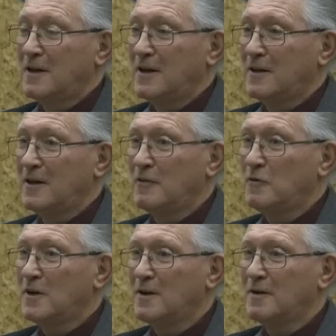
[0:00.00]
And
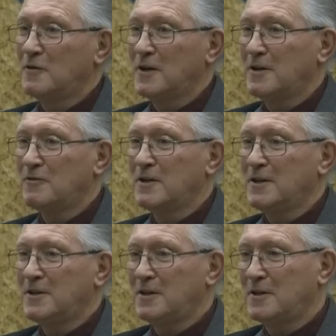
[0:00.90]
what it
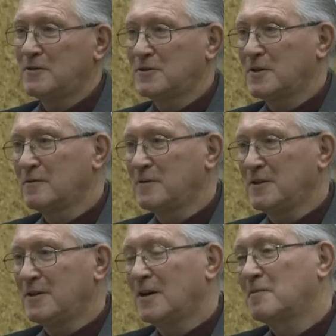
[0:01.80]
really did is give me
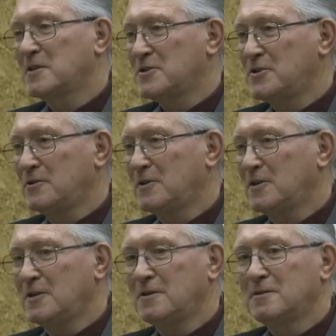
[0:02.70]
the
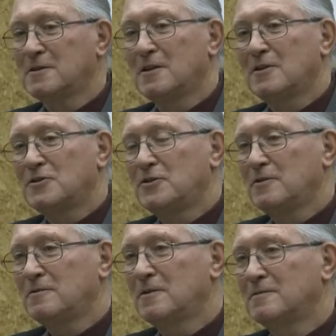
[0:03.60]
opportunity
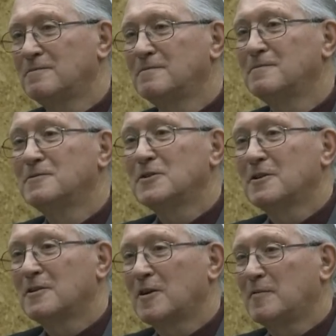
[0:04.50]
to
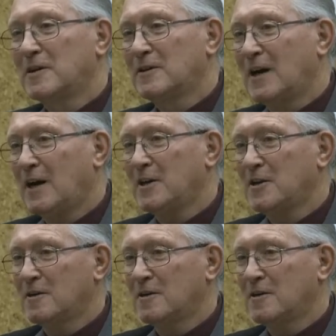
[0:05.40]
come out of high